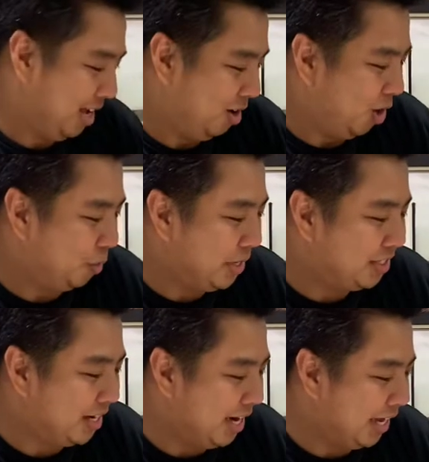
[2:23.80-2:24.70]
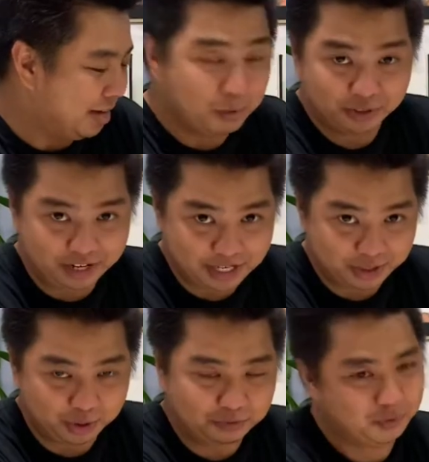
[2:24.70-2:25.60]
Always drink in
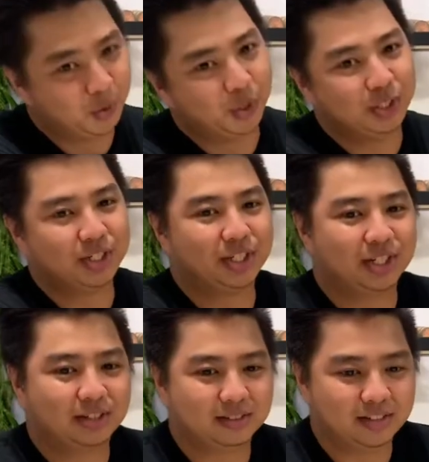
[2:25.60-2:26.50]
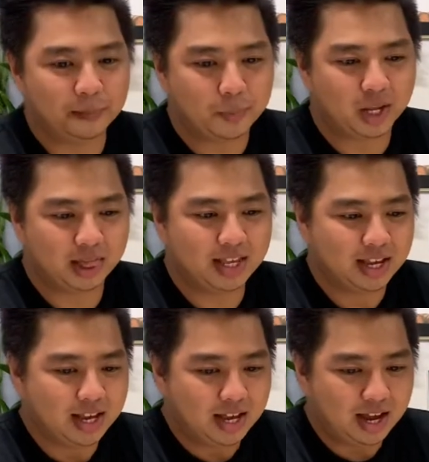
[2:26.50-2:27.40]
moderation, of course, dapat
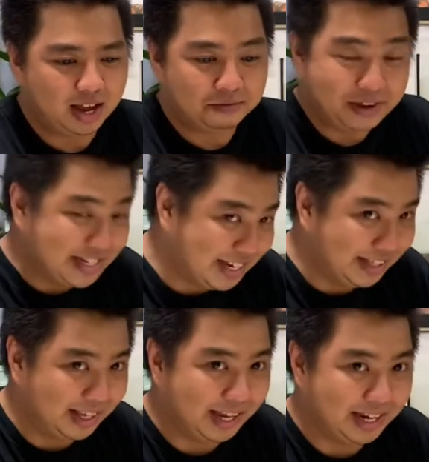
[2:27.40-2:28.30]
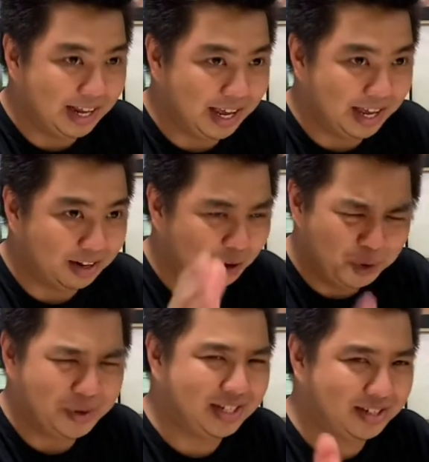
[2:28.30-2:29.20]
uh, facing din, and
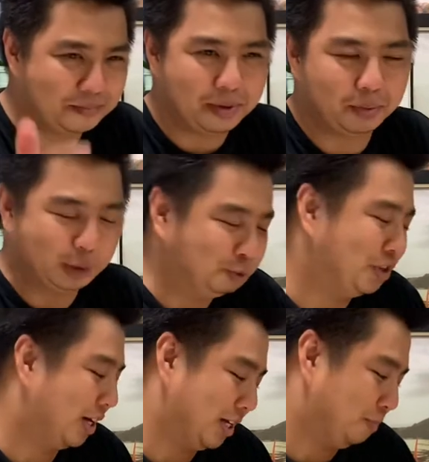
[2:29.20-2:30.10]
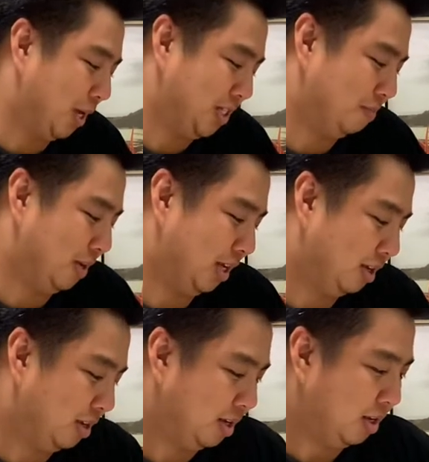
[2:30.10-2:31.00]
always remember to drink responsibly.
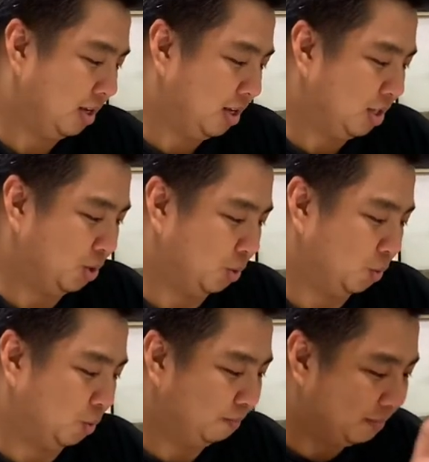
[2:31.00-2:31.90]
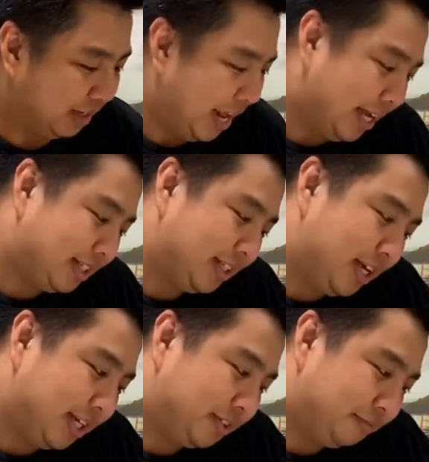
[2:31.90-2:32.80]
So, next
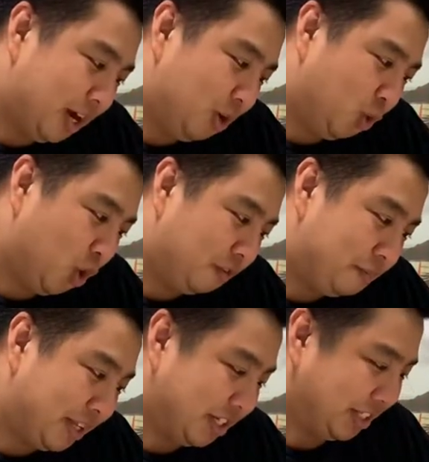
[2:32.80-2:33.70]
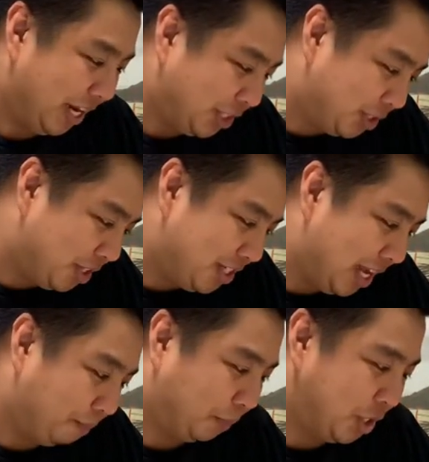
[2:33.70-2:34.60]
is follow government restrictions
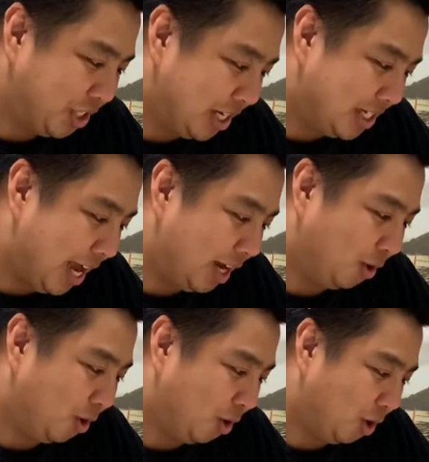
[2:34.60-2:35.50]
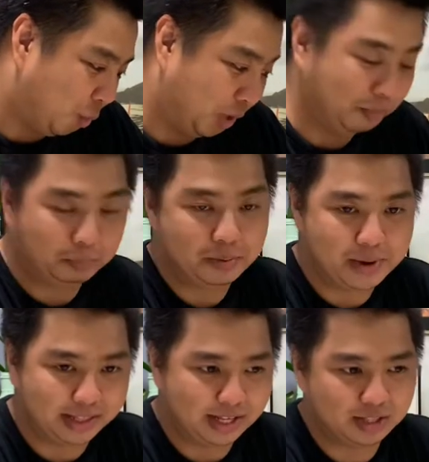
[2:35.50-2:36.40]
and purchase alcohol where
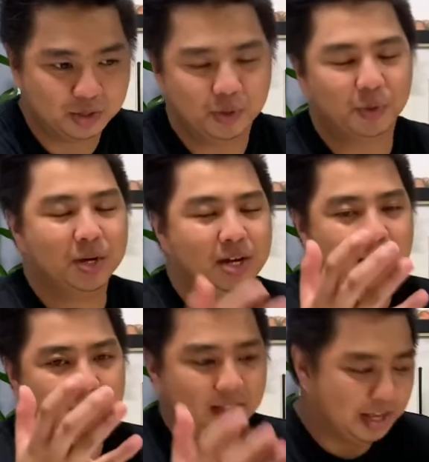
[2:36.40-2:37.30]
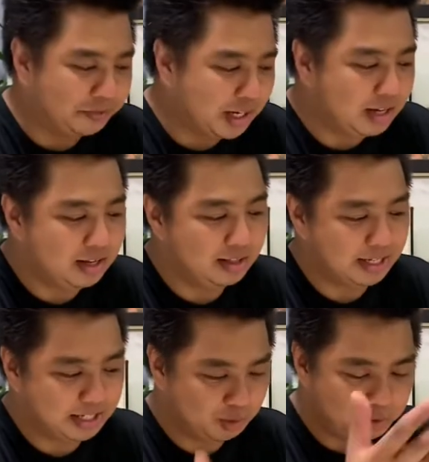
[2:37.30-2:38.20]
permitted. So, definitely,
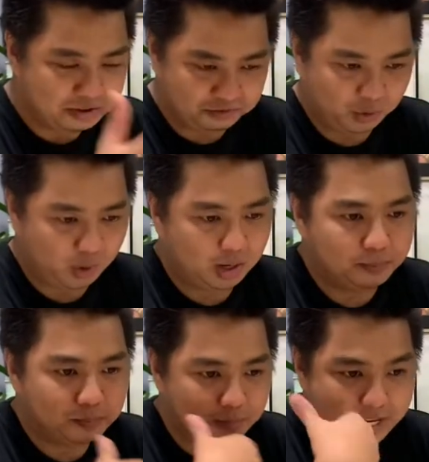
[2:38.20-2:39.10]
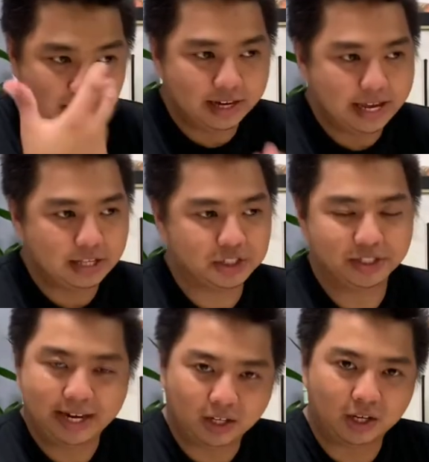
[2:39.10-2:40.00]
this is only for legal age
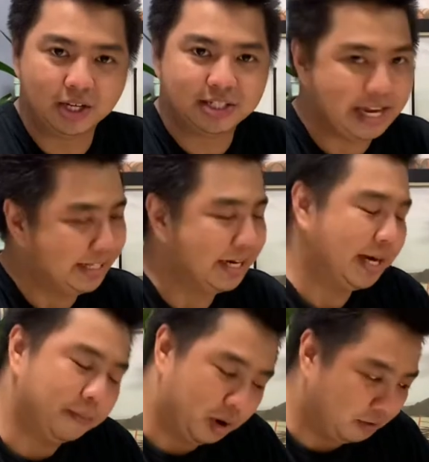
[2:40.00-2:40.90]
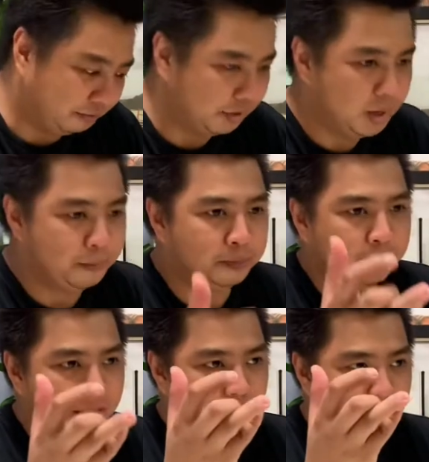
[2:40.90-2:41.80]
drinkers, eighteen and above.
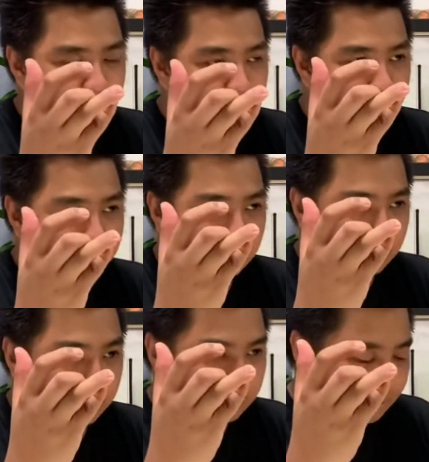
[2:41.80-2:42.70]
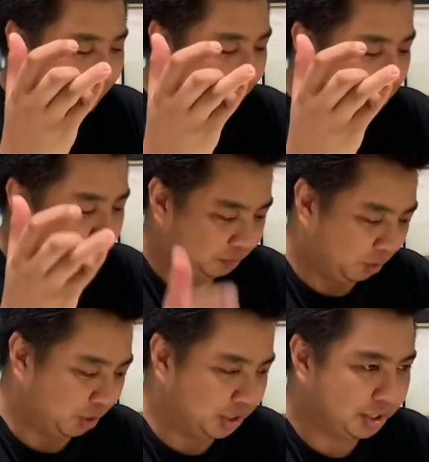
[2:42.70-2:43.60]
And, of
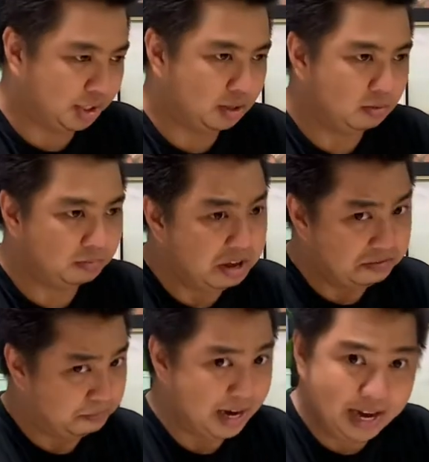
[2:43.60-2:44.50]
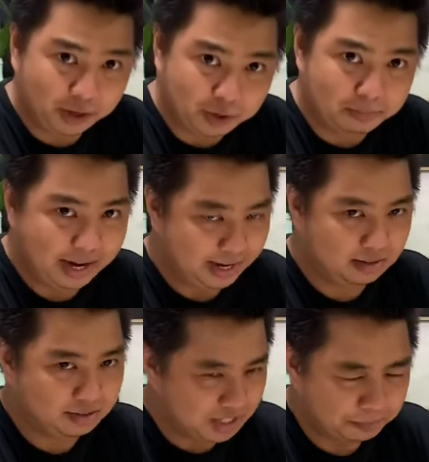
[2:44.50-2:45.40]
course, if may liquor
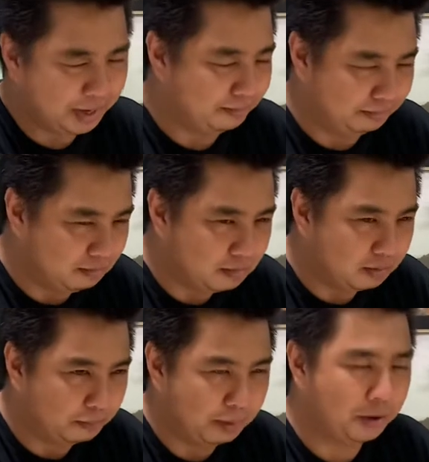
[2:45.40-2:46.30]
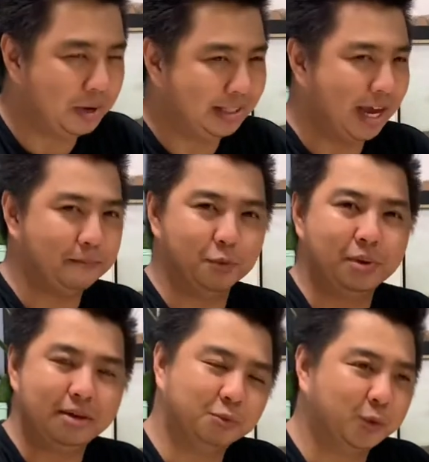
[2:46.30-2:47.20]
ban, syempre, bawal tayong
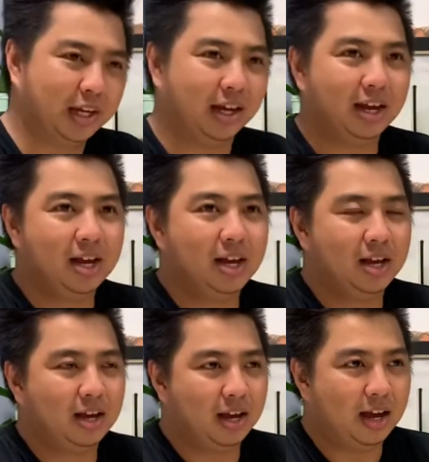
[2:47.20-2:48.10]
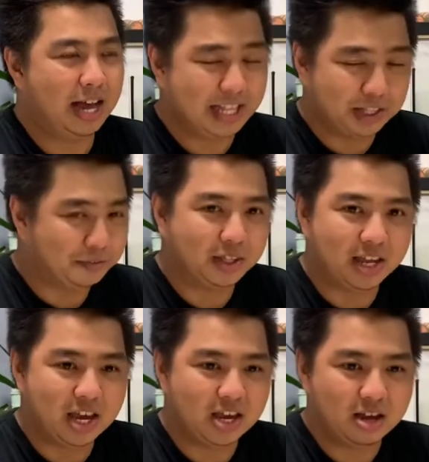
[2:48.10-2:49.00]
bumili muna. Uh, at the end of the
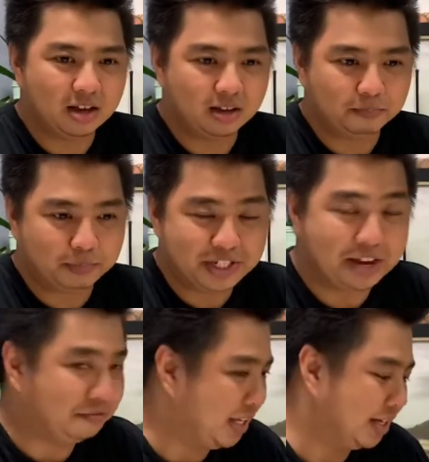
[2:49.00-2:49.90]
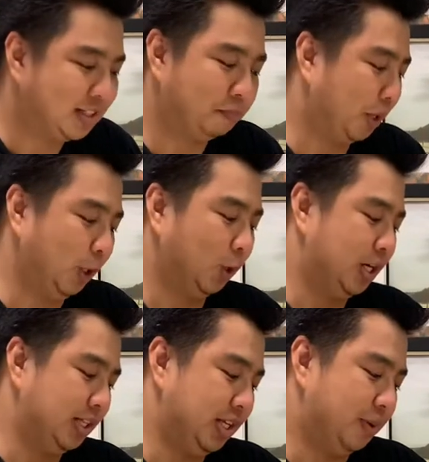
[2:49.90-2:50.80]
day, safety is the
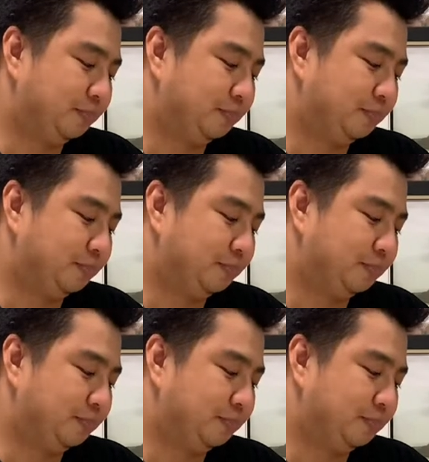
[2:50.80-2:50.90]
priority.